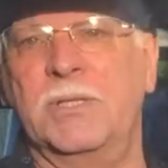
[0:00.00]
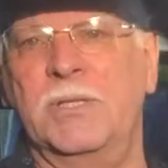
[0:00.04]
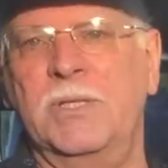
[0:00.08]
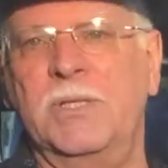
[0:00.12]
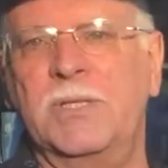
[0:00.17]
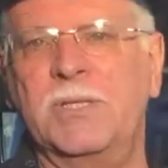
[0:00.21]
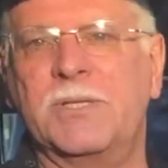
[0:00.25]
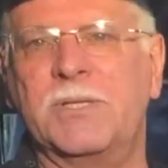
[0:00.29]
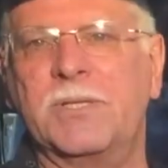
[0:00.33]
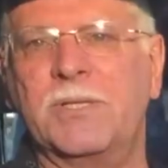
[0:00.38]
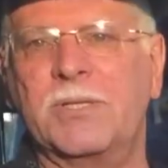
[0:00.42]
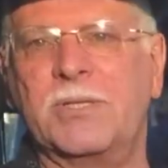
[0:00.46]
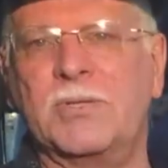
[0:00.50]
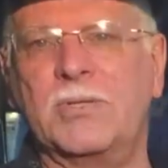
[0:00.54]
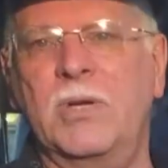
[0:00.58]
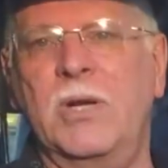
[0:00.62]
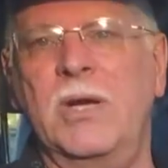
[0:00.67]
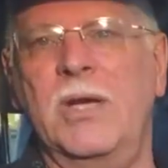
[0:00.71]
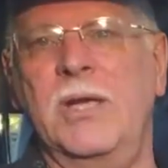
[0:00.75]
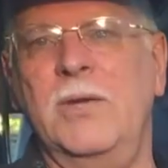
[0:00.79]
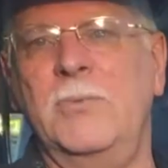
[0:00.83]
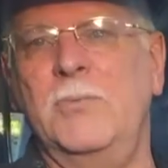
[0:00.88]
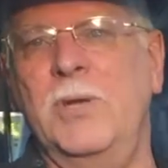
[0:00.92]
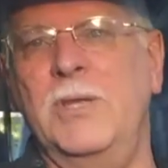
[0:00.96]
lead us
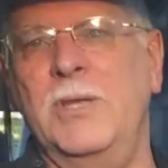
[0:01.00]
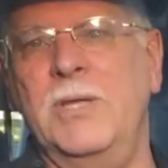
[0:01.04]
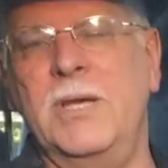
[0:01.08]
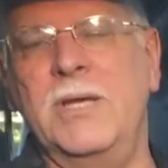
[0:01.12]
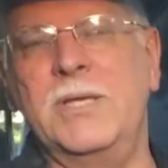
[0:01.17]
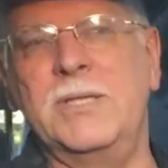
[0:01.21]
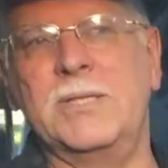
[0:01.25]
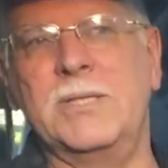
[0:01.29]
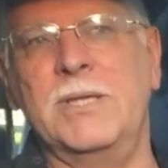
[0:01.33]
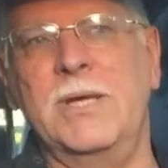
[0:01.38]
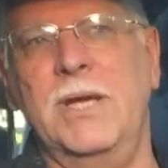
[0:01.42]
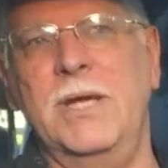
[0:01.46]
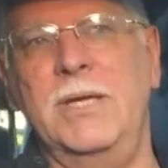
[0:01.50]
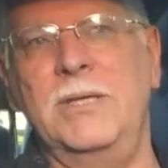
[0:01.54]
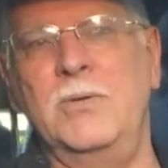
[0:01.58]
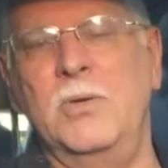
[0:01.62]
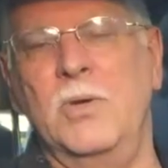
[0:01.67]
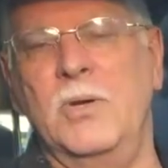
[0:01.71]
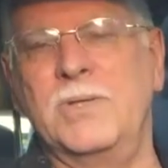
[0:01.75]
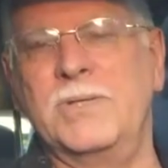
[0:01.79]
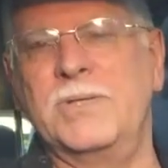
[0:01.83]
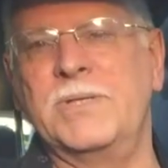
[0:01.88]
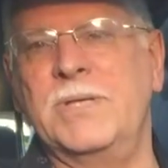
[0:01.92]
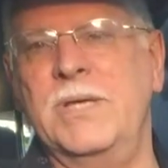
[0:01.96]
astray when they say
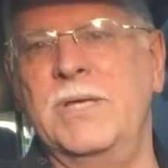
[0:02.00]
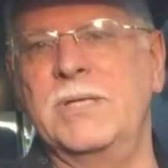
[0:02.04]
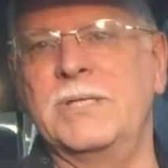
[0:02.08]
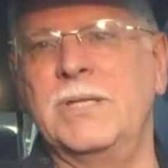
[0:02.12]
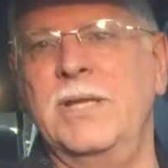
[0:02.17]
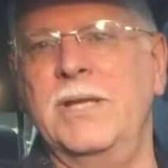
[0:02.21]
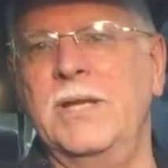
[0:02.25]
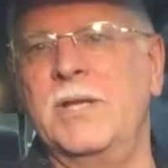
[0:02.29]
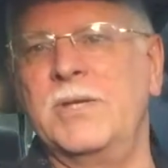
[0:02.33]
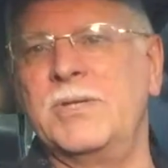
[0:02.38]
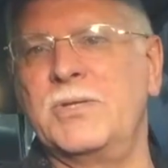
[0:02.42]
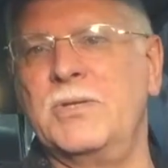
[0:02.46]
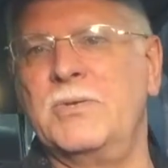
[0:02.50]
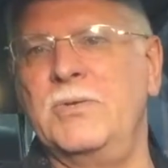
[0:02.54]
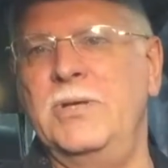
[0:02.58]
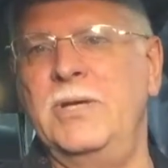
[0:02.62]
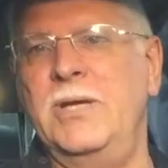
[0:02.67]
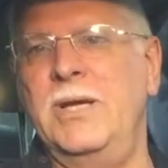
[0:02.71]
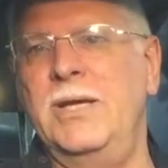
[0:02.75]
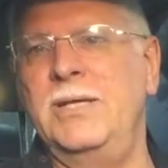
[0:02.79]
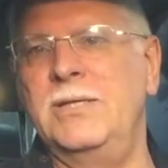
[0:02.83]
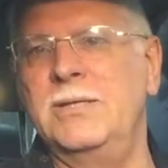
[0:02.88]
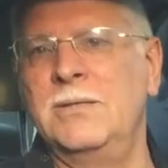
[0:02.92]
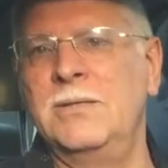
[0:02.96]
God says, let us
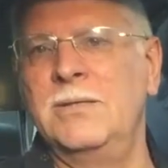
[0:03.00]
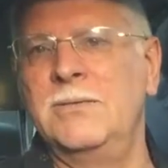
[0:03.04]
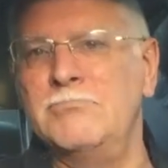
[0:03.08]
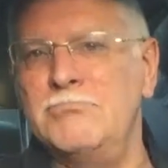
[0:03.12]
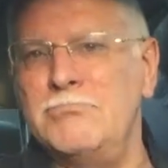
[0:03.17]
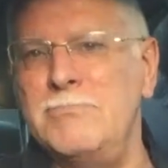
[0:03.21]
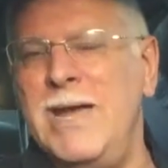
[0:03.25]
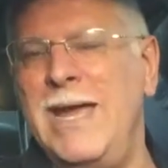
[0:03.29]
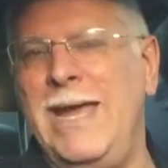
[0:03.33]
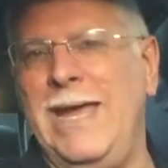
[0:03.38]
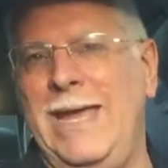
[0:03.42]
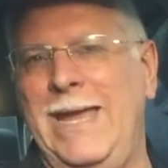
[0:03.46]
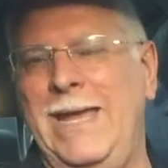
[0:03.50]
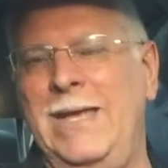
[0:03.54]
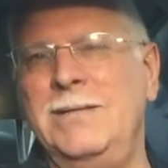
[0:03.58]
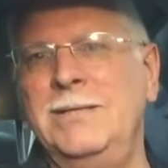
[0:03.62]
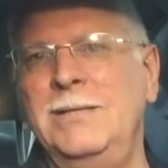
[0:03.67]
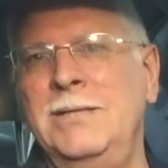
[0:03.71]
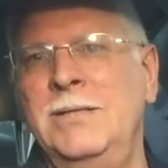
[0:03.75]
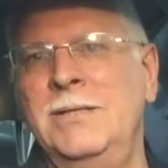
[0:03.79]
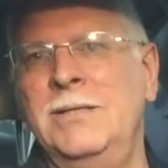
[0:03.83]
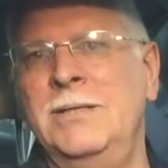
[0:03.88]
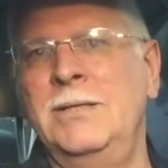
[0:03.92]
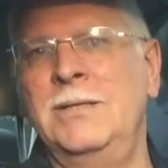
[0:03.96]
create
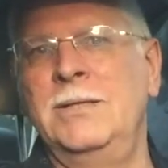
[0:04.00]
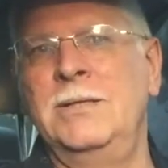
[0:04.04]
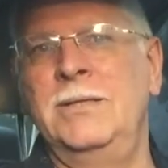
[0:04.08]
man